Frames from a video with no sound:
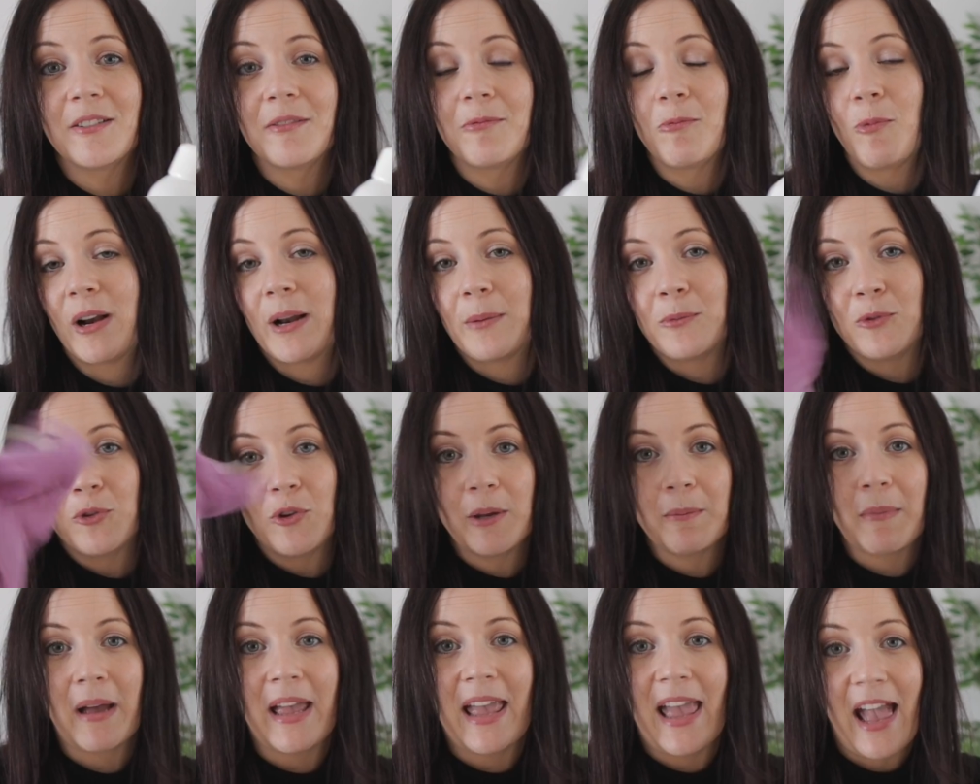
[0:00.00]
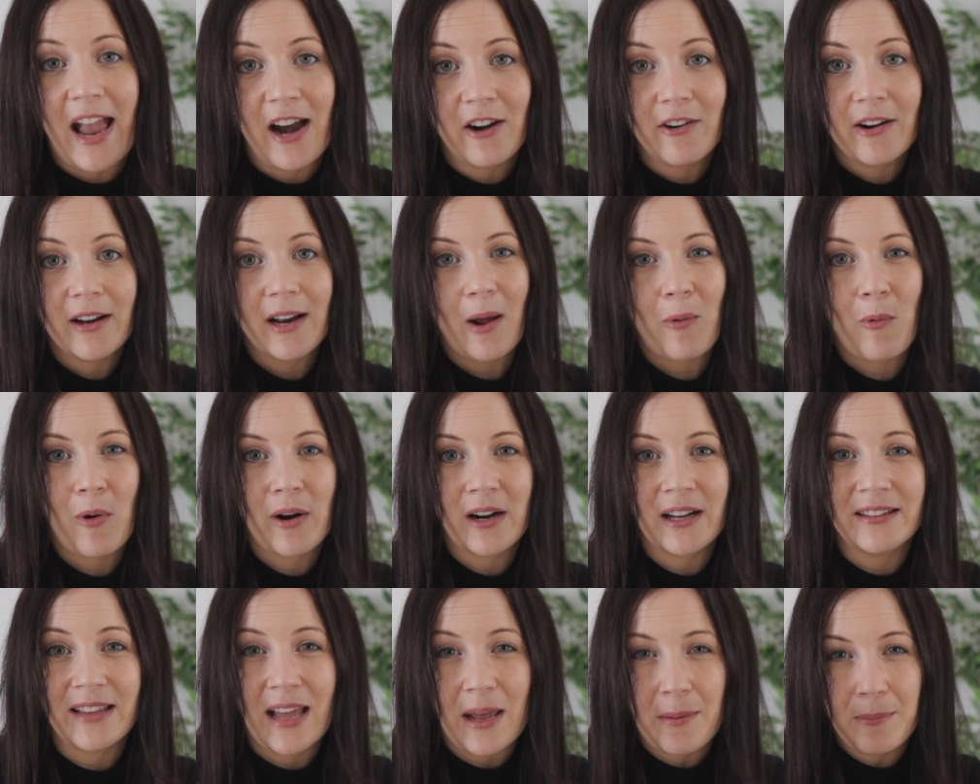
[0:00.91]
when I'm doing my hair and I want
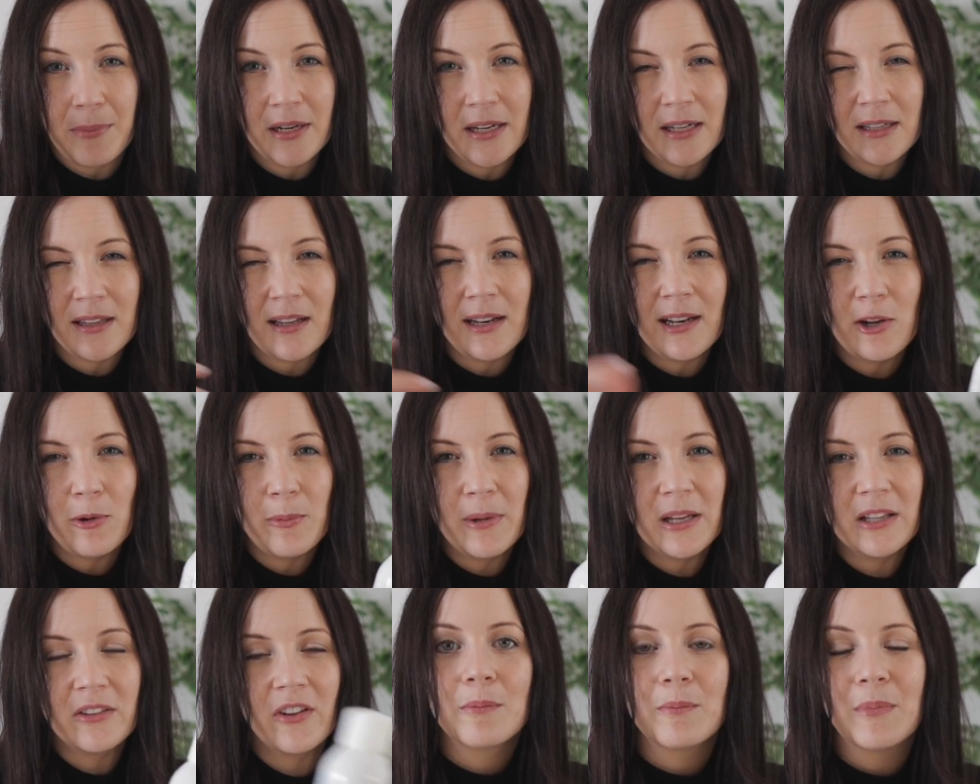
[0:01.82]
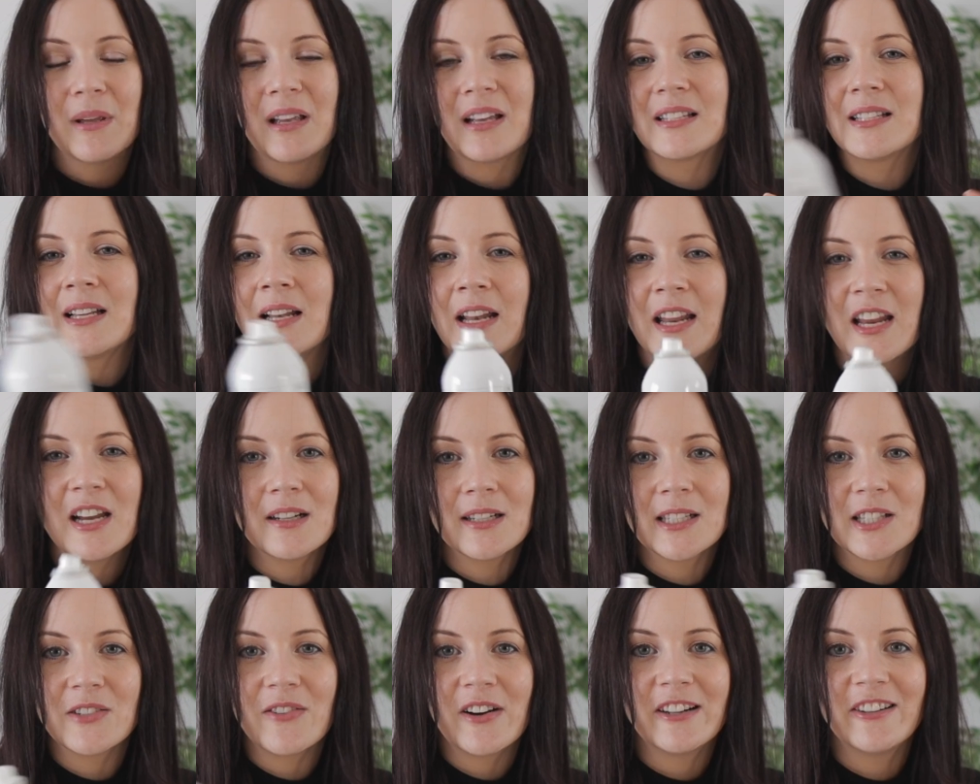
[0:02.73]
to dampen it a little bit, because in here
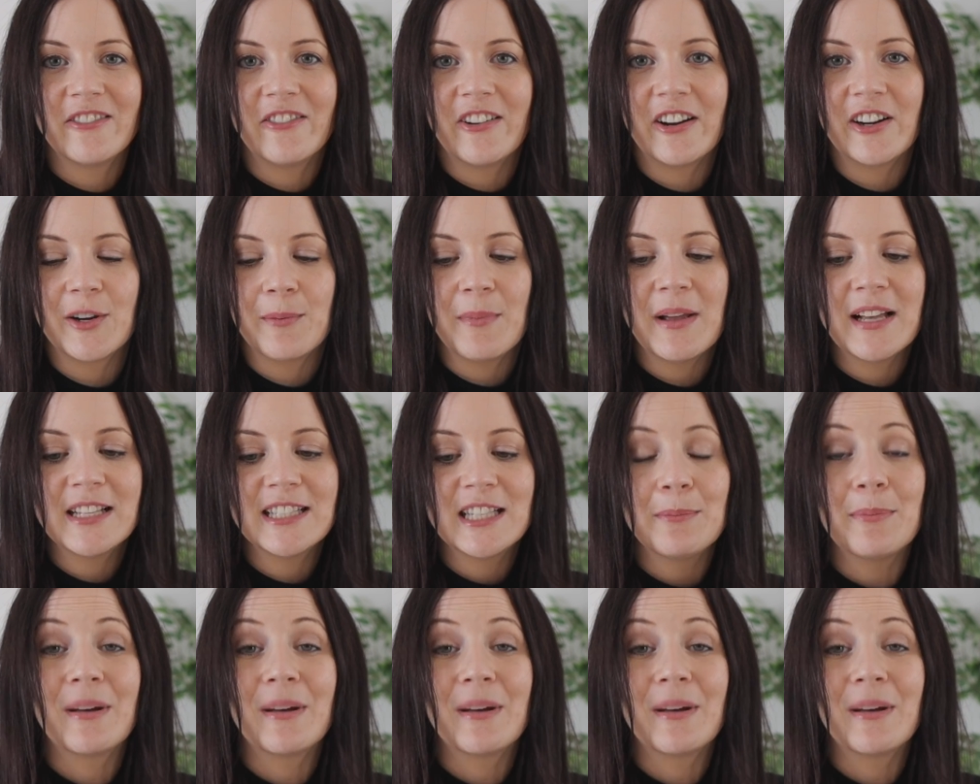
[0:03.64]
it's very messy.